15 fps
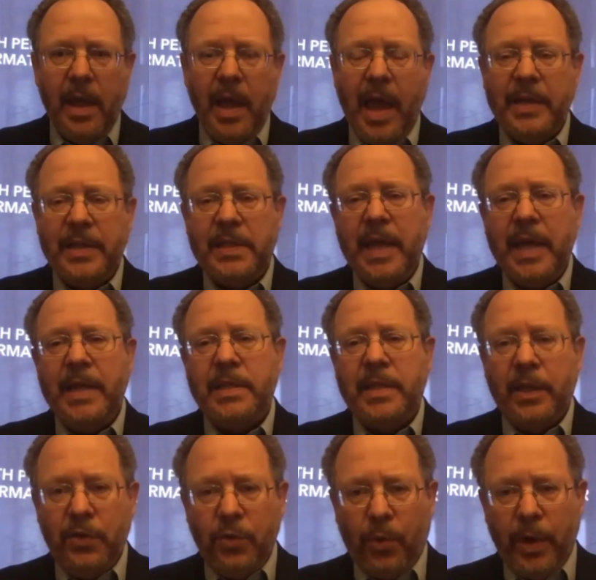and states
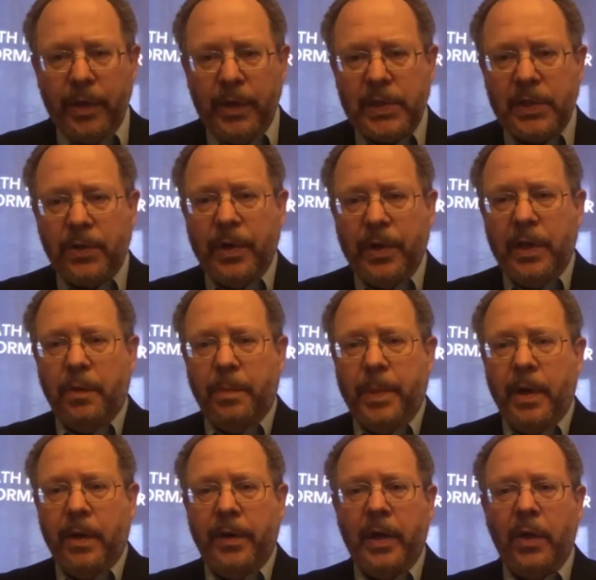that during this 30 year
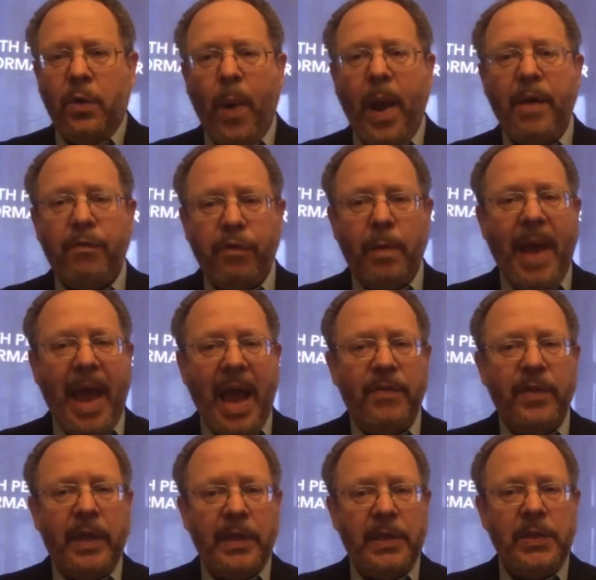period went from
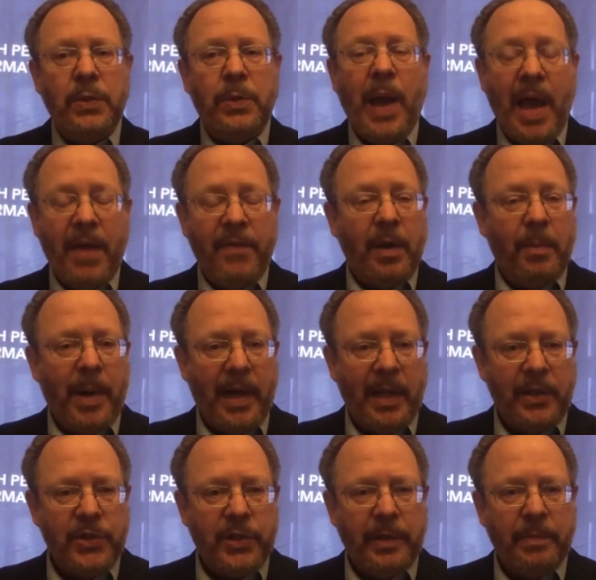having it to having
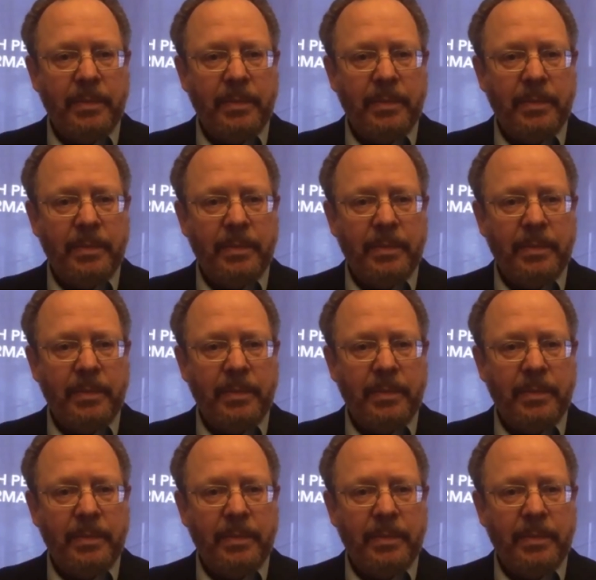abolished it.